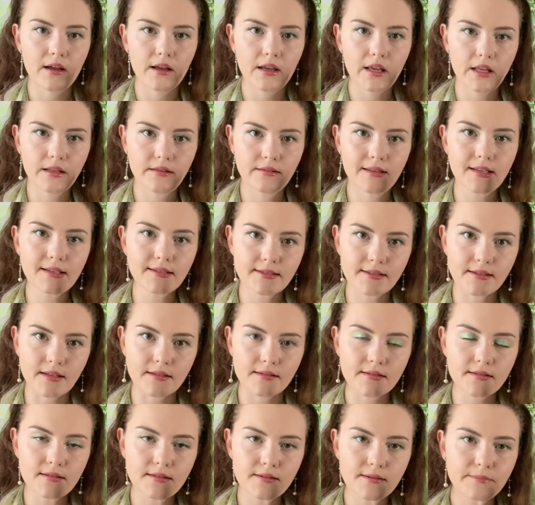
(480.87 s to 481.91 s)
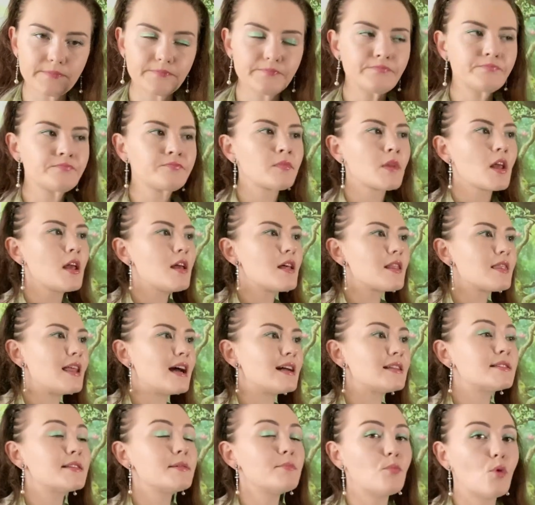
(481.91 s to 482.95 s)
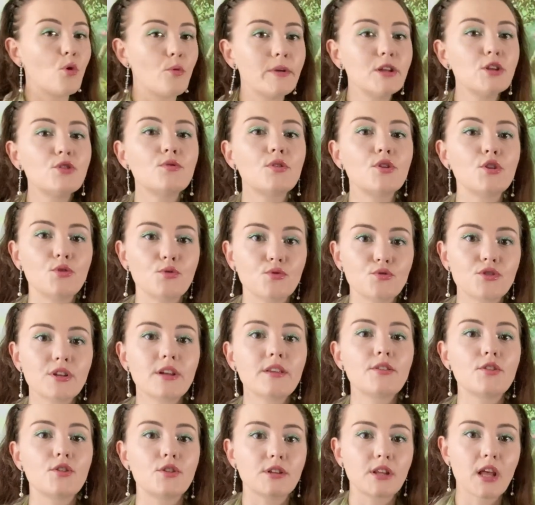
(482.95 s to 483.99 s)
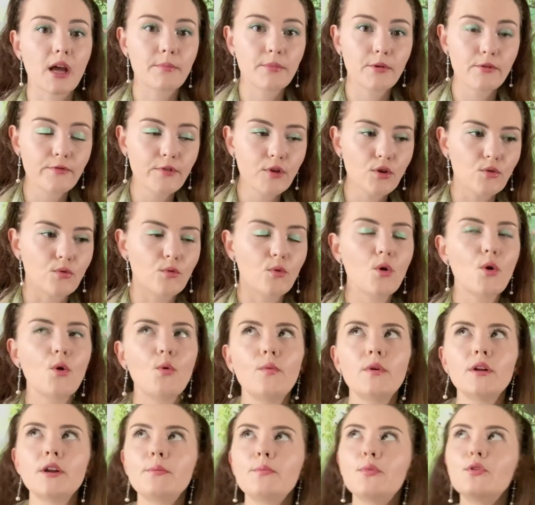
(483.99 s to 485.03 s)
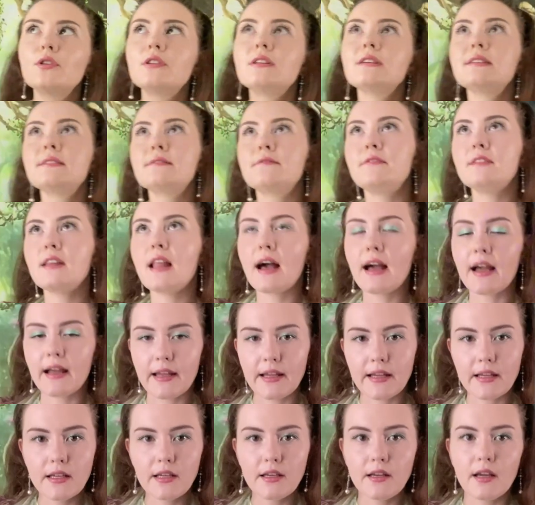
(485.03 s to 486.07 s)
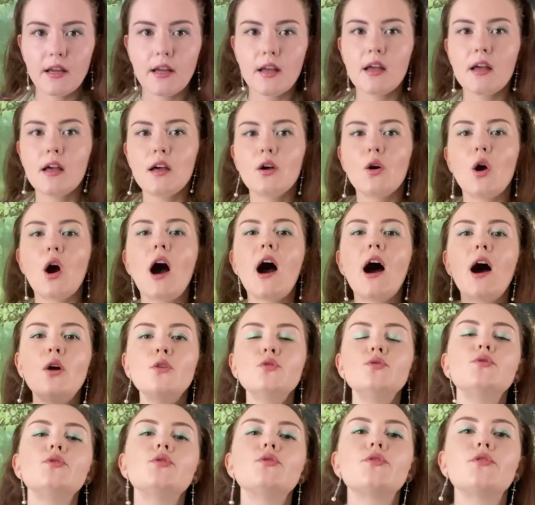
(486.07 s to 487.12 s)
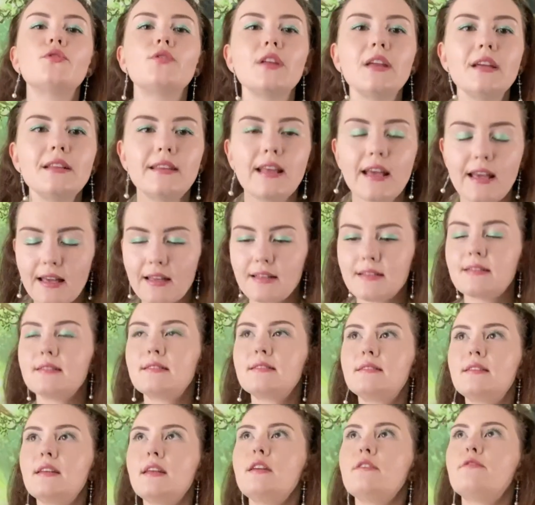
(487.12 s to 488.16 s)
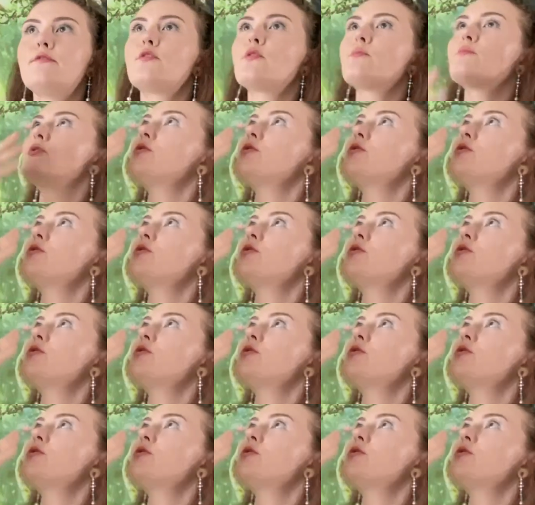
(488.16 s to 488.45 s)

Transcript: in distance, that's the moment you're using third type of view. When a bird is flying, how do you think they can see from